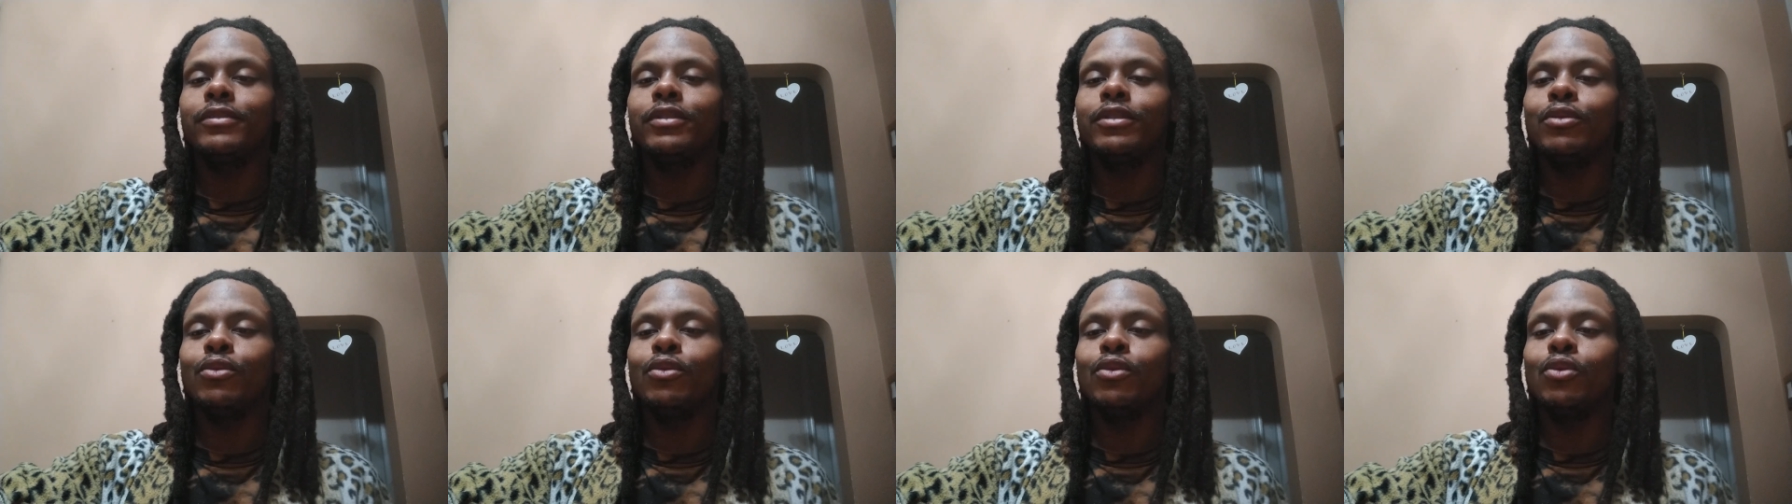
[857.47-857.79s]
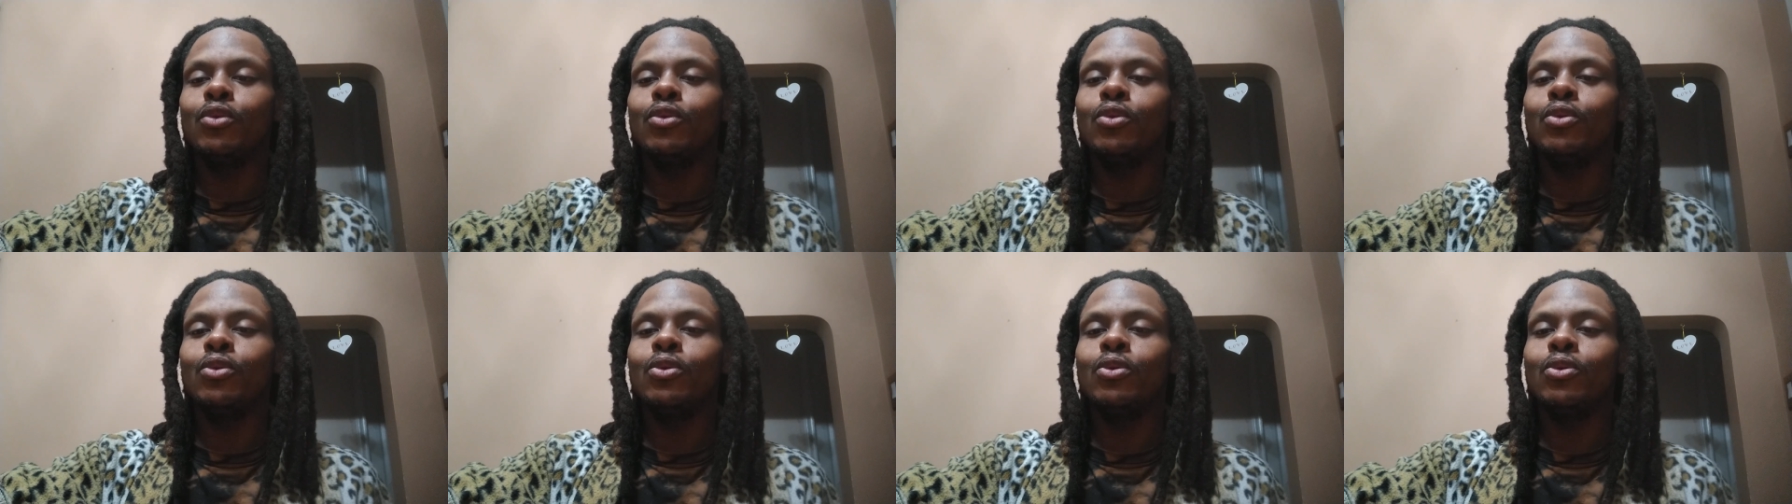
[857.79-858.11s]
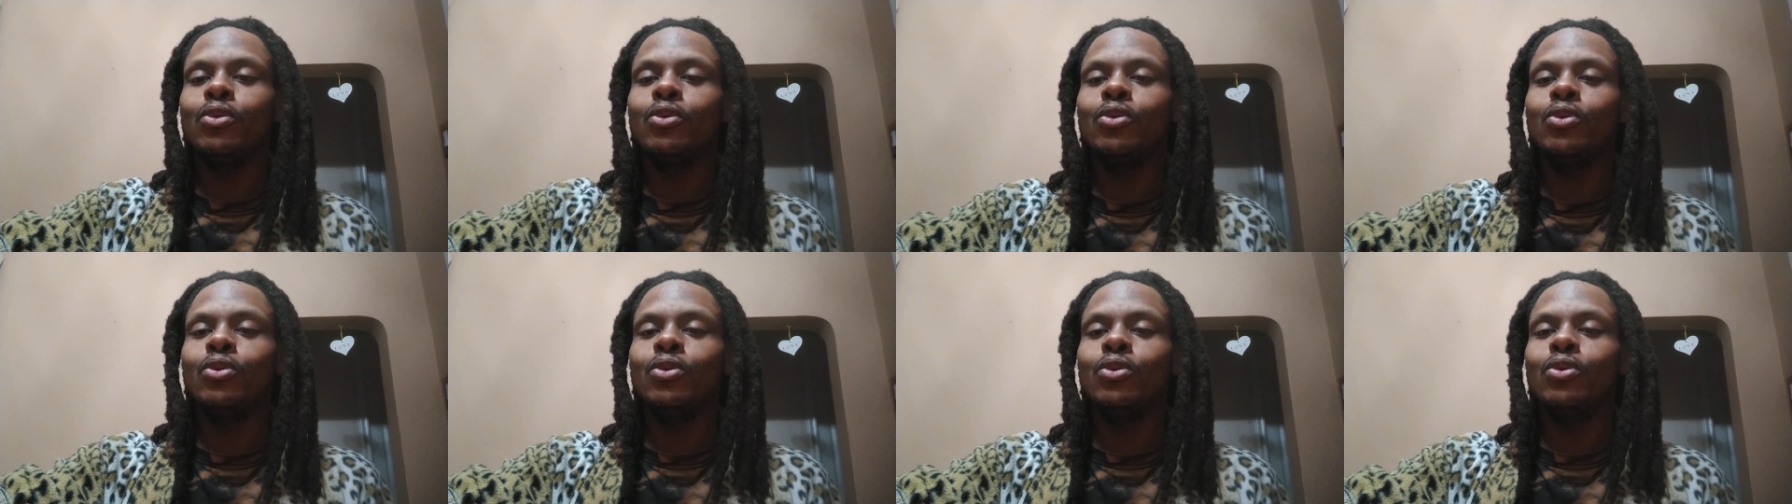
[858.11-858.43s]

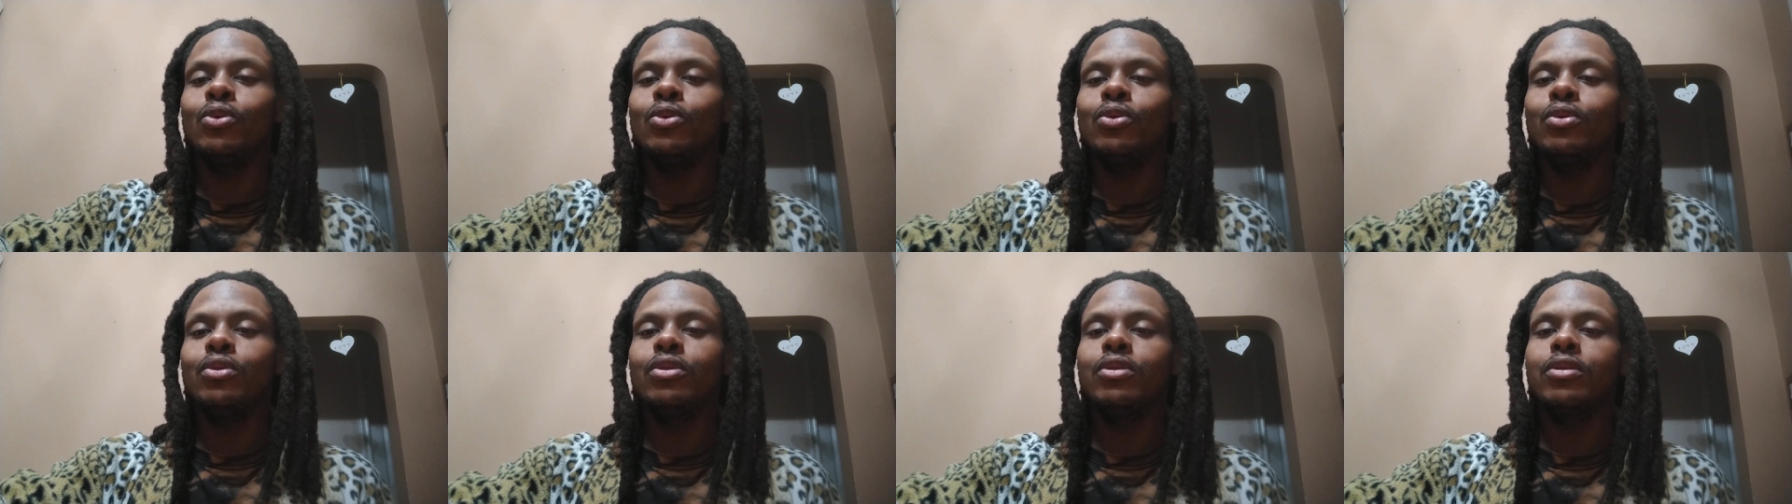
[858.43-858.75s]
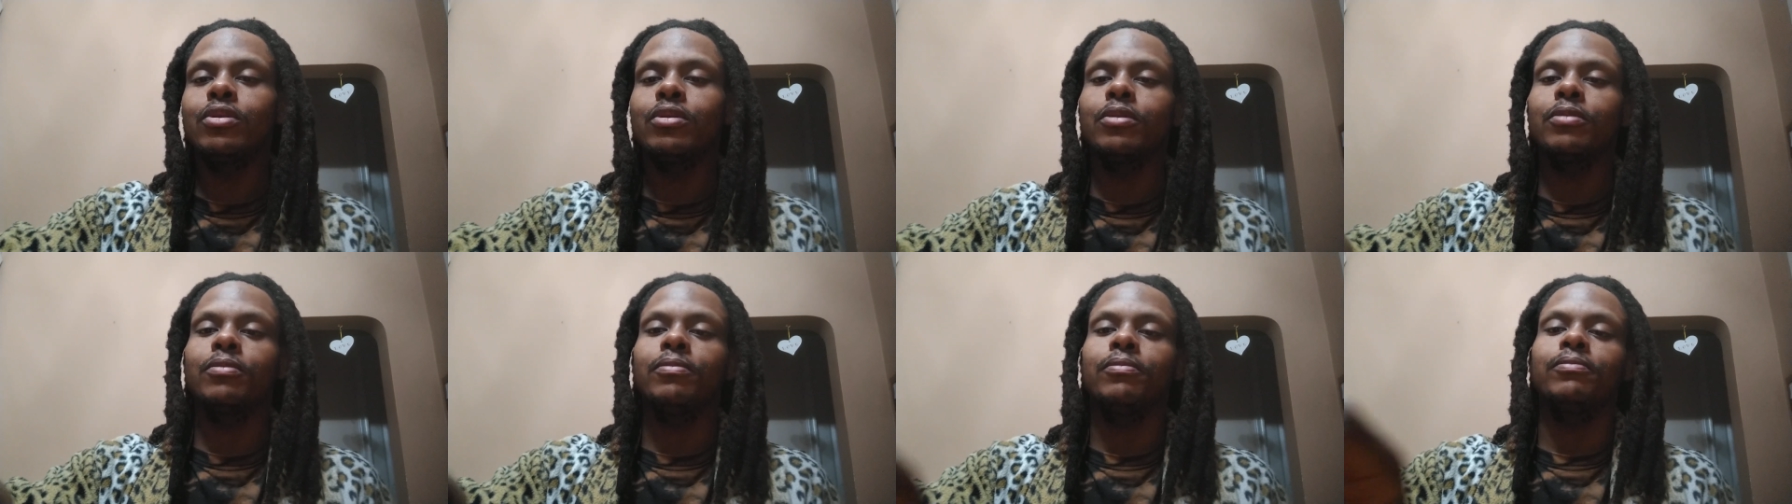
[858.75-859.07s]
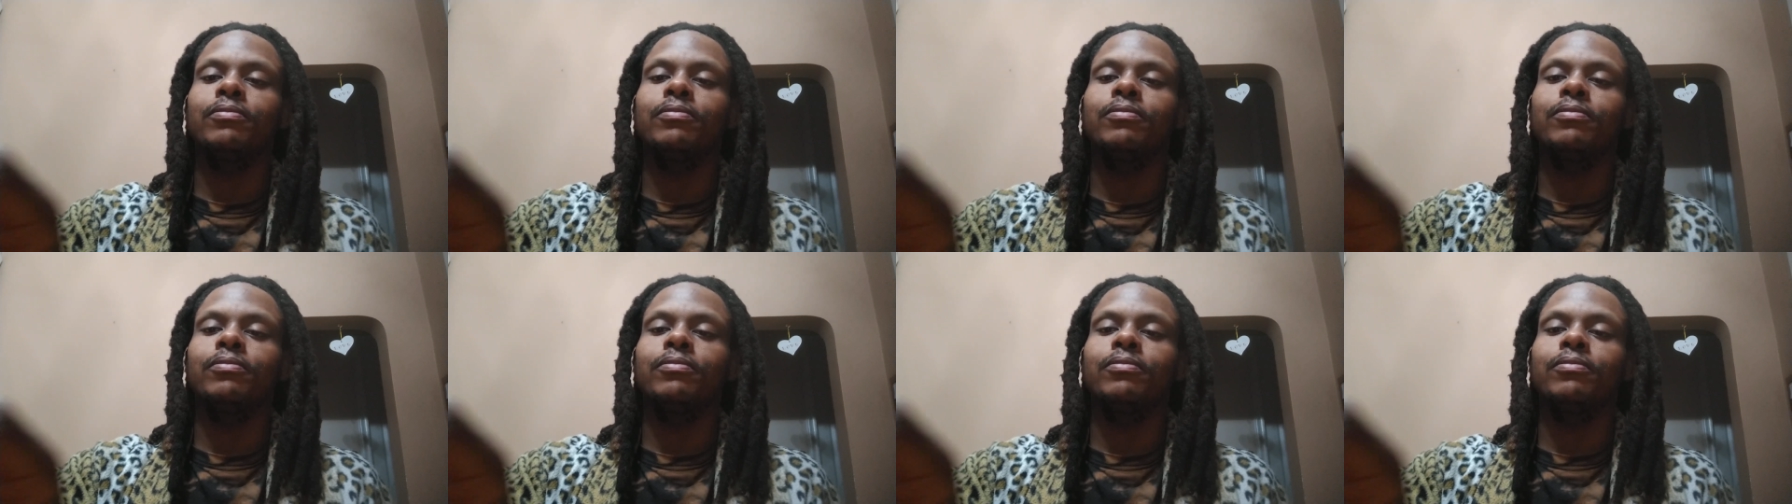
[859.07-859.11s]
toodles.